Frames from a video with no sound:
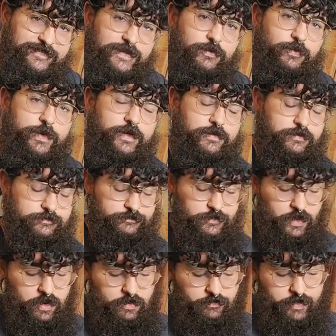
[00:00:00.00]
if you will.
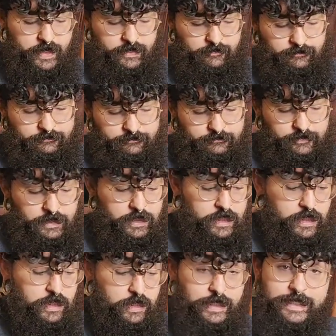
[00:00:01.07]
All right,
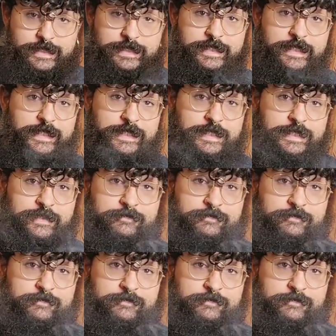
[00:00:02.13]
let's see.